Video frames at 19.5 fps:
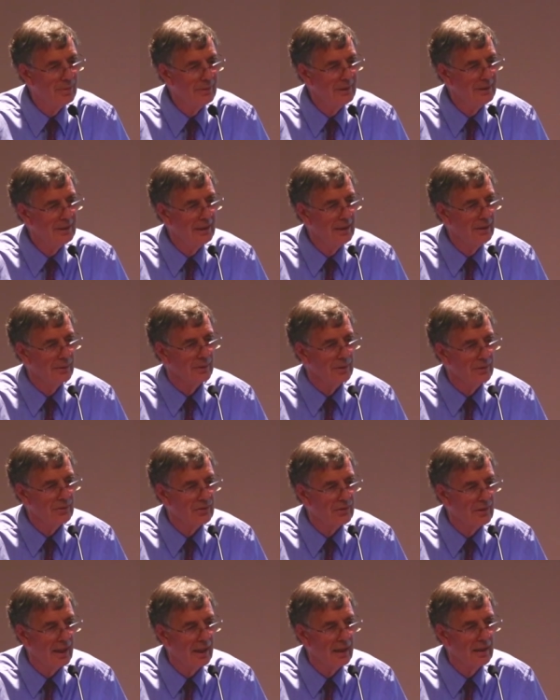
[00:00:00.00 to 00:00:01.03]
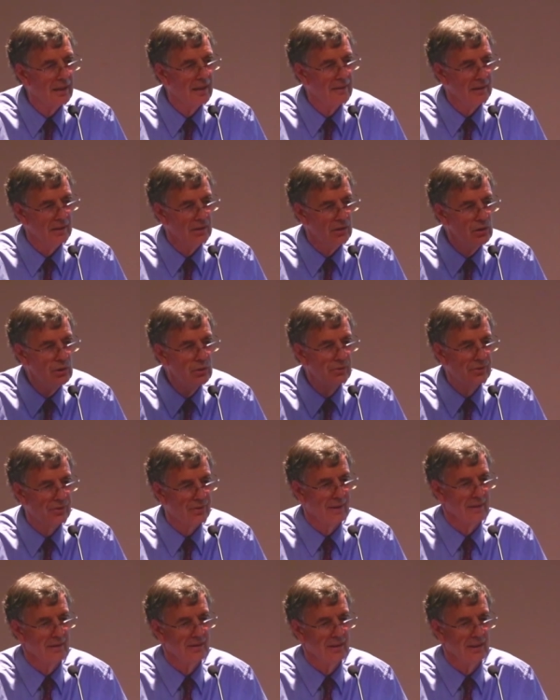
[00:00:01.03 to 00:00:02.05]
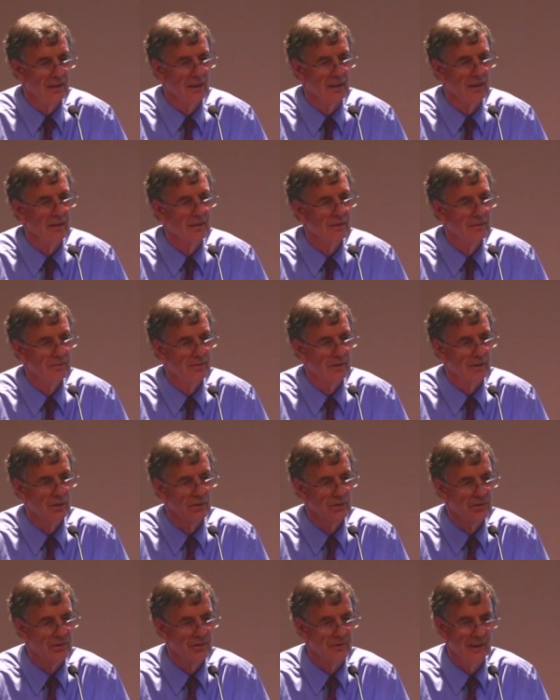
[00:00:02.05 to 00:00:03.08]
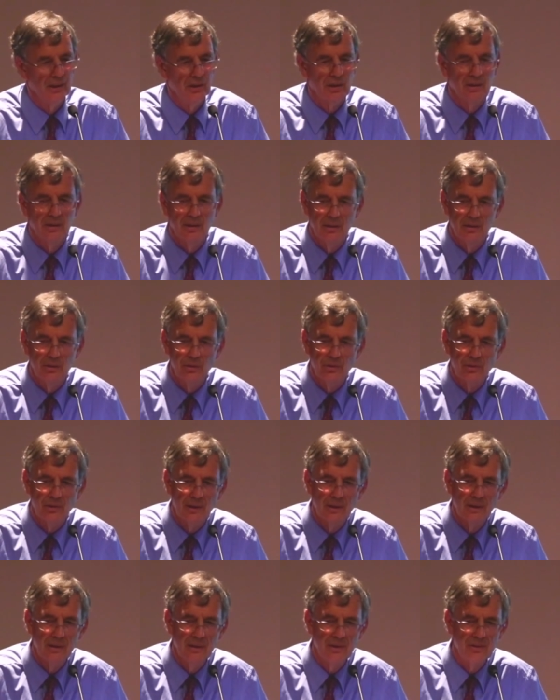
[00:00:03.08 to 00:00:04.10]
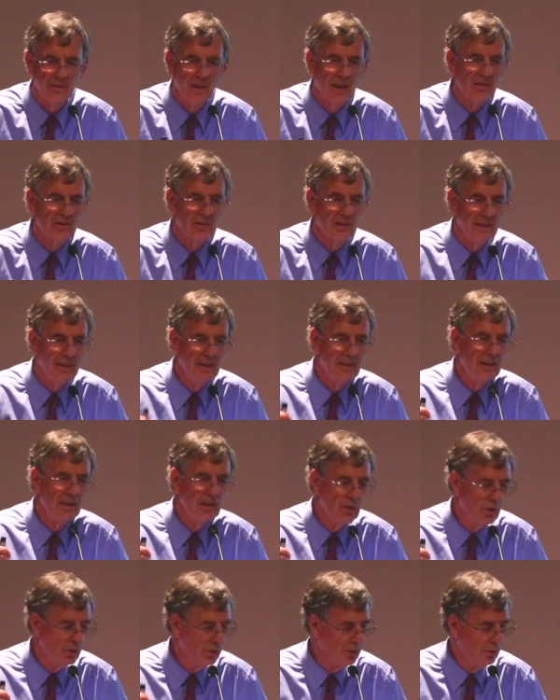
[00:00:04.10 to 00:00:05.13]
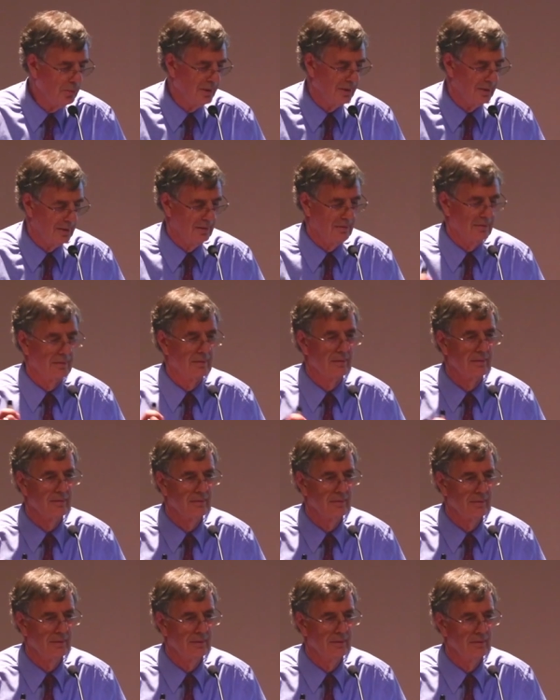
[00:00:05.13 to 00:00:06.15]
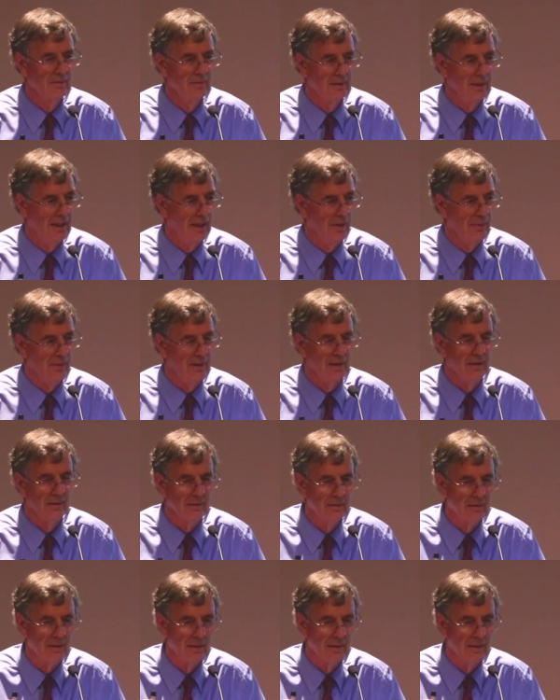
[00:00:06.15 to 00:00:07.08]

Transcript: point here is that the new frontier for conservation in New Zealand is actually the urban area.